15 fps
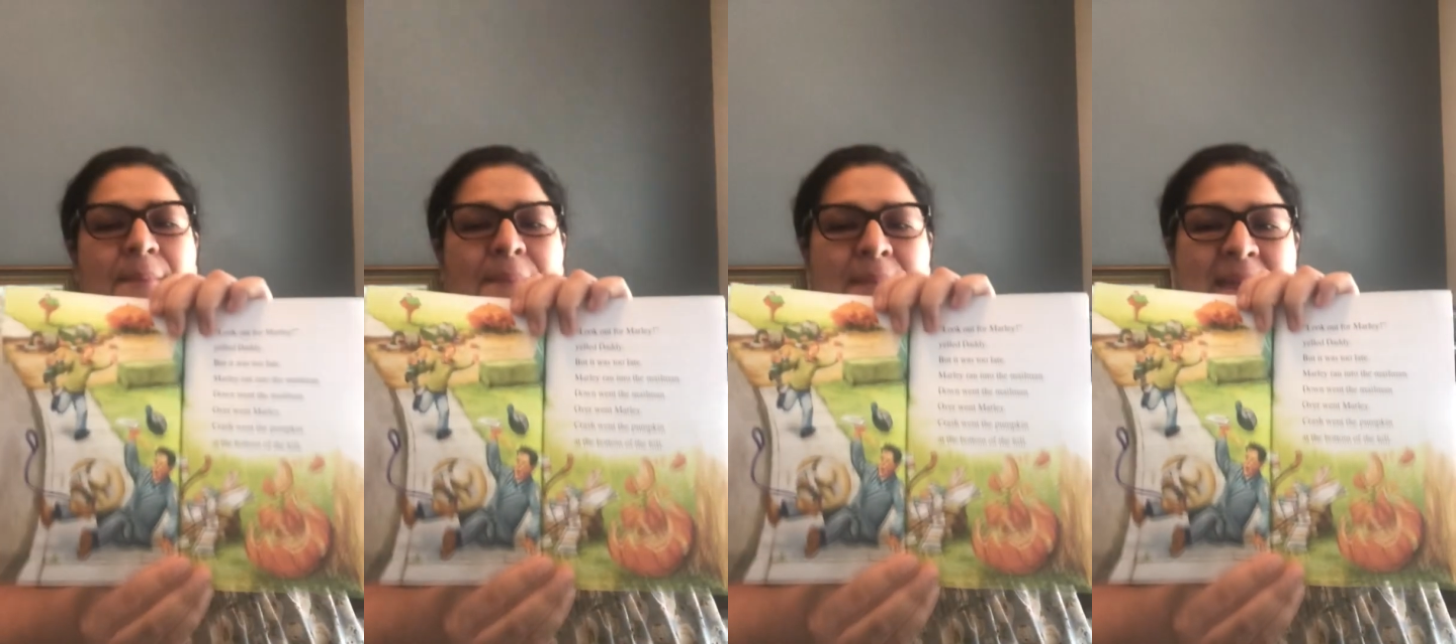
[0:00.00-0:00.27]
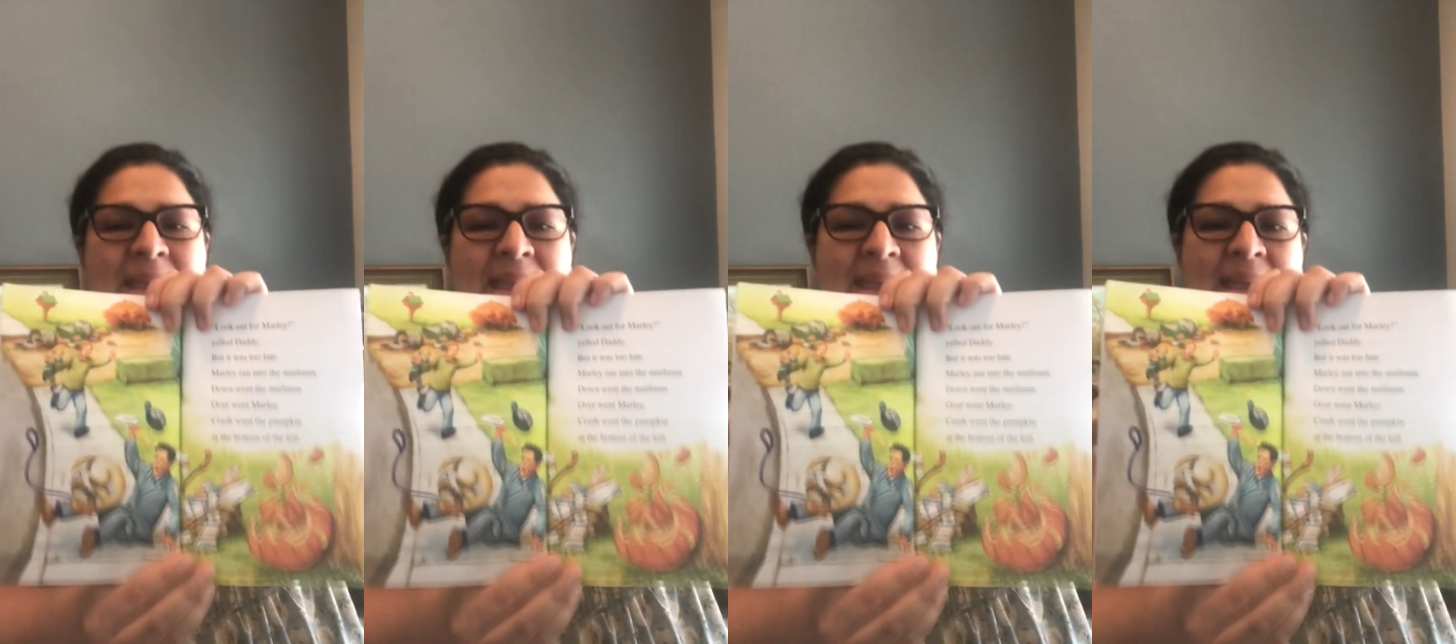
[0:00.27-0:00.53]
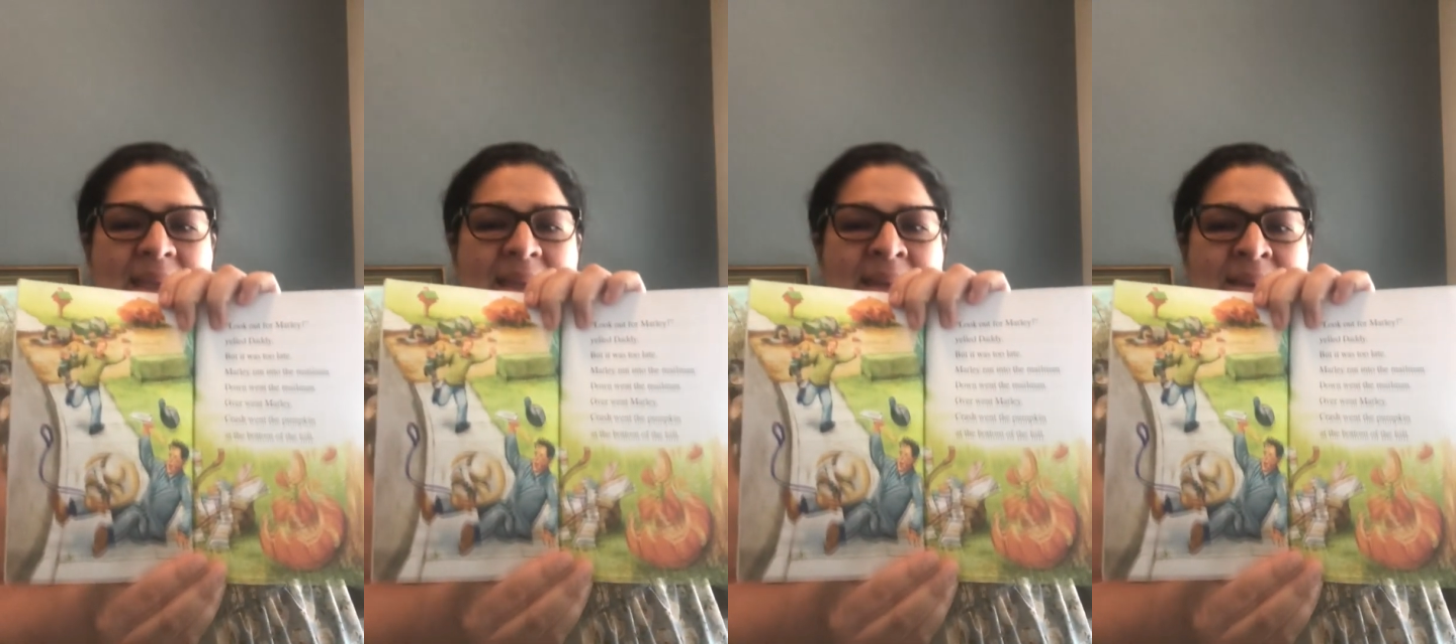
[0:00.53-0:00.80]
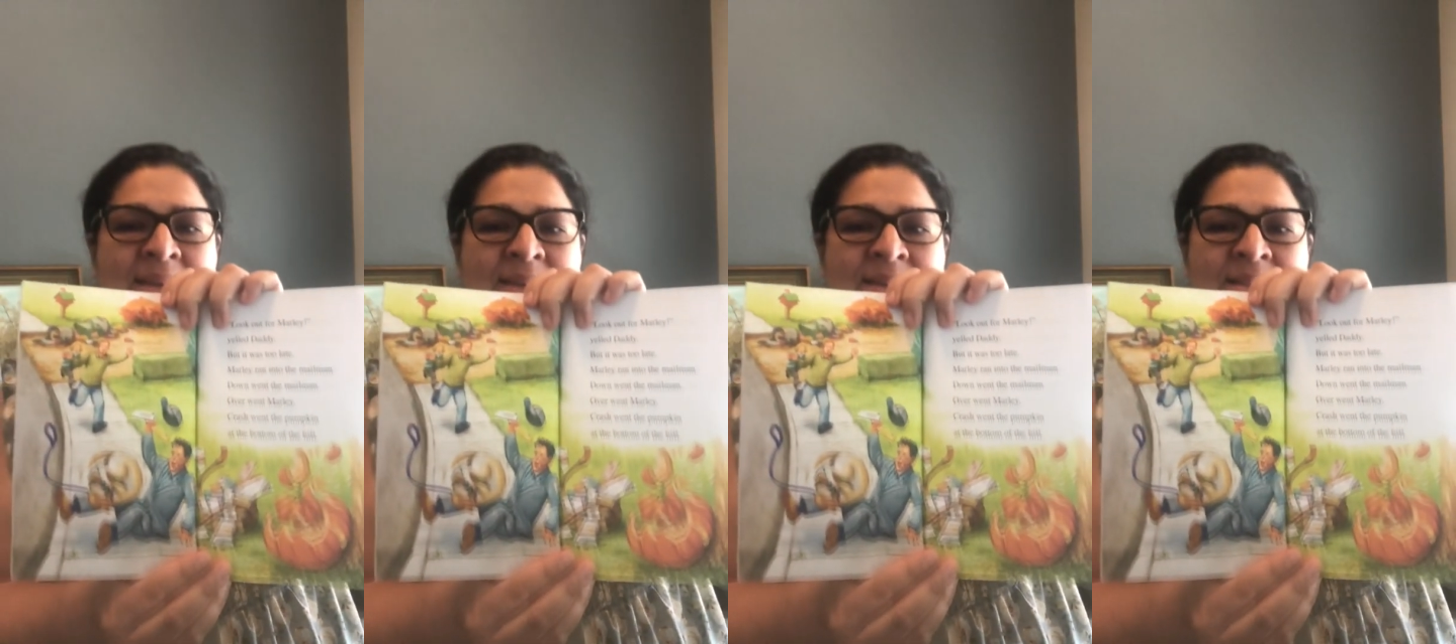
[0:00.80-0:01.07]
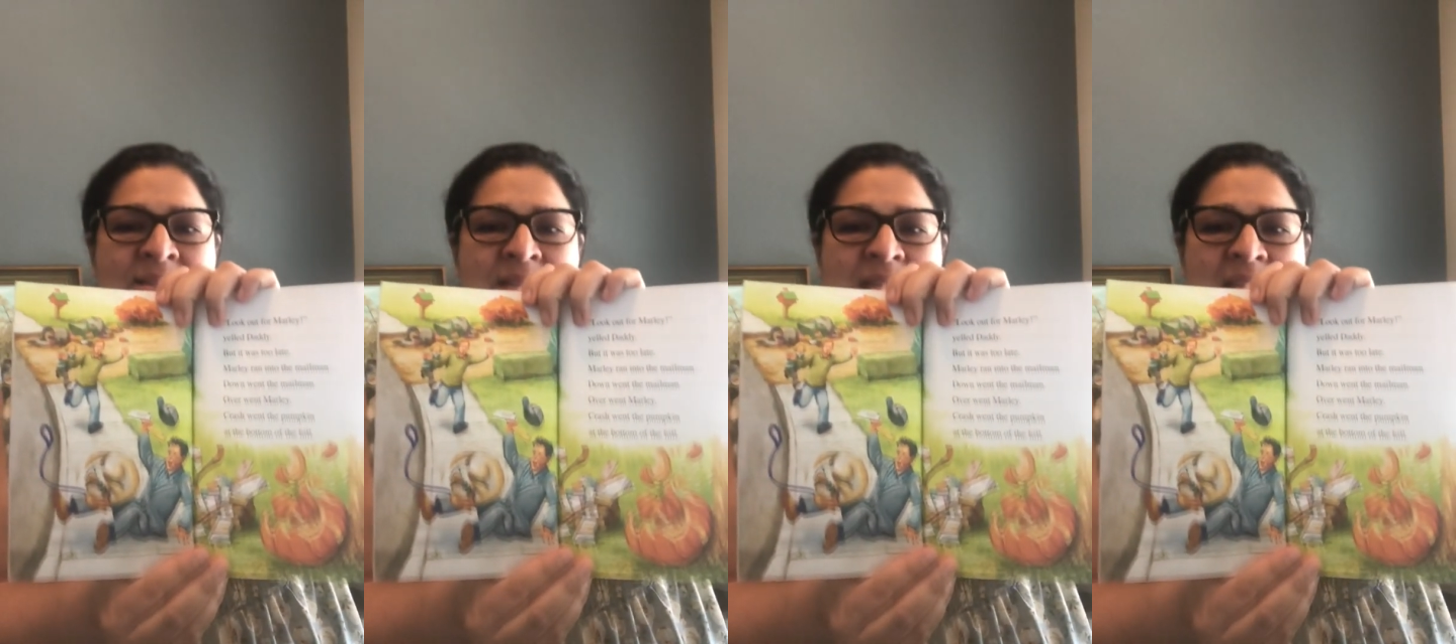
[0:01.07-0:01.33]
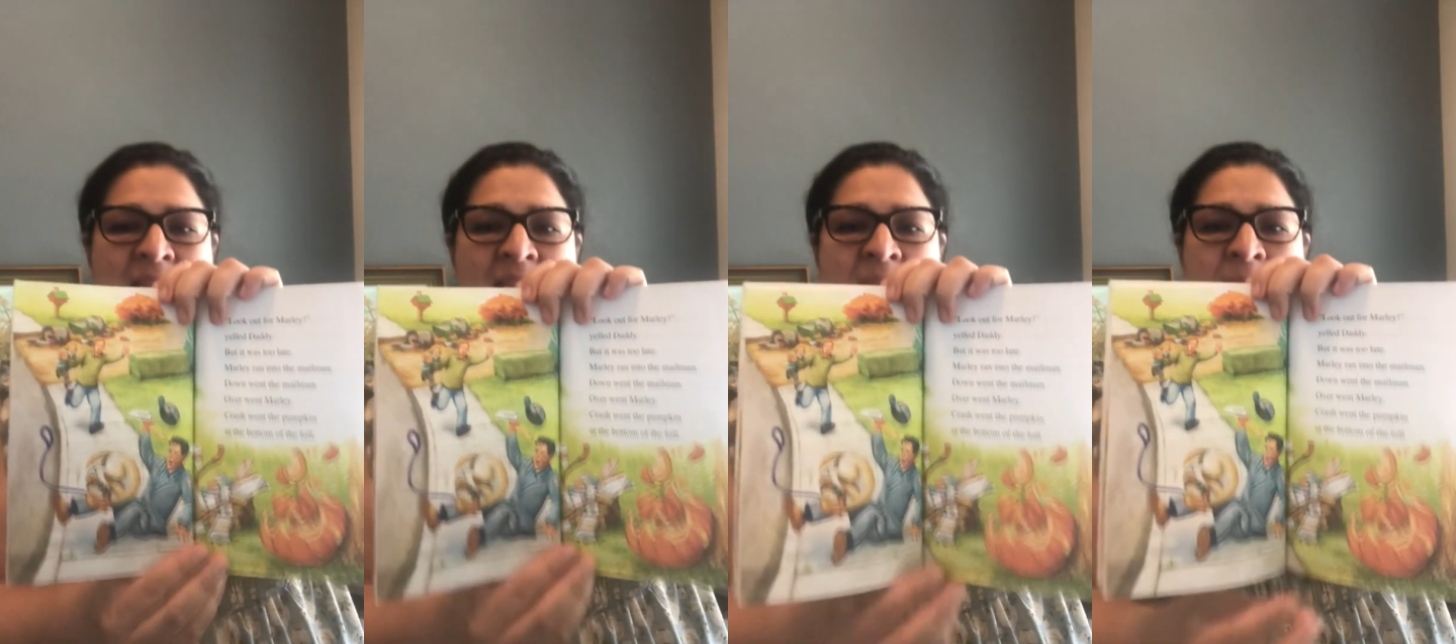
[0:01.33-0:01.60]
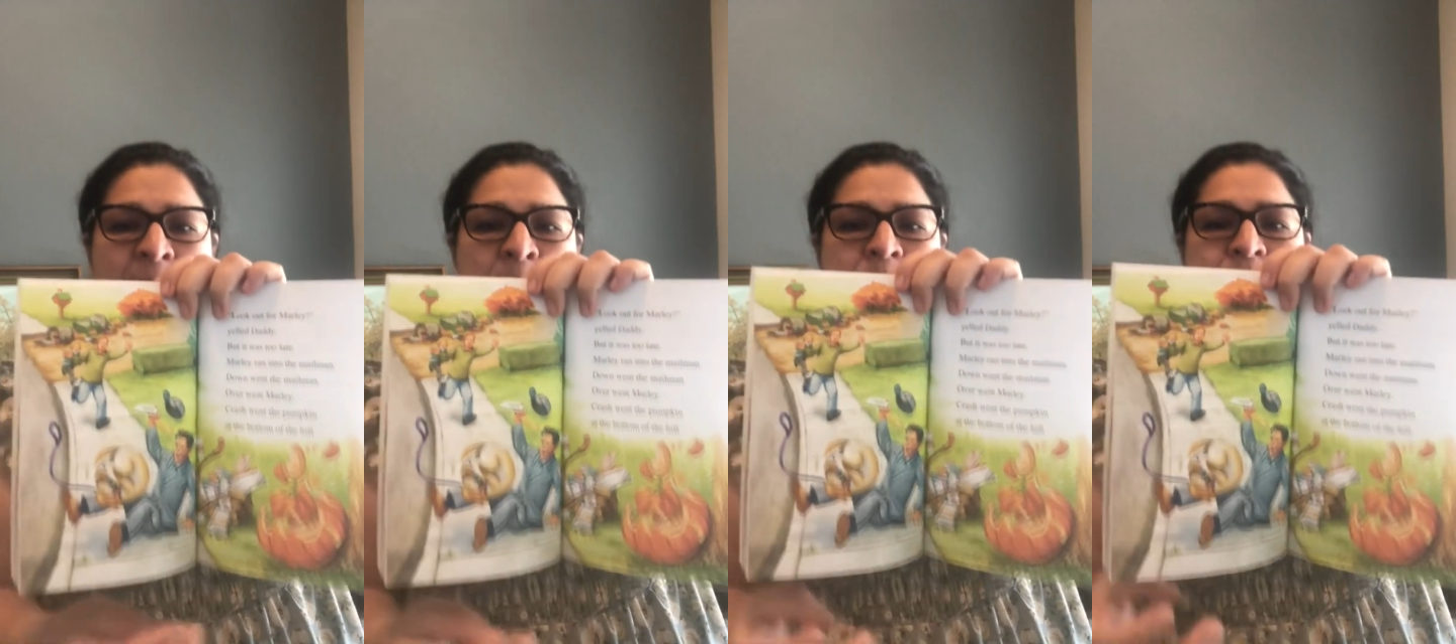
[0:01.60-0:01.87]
Man, you see?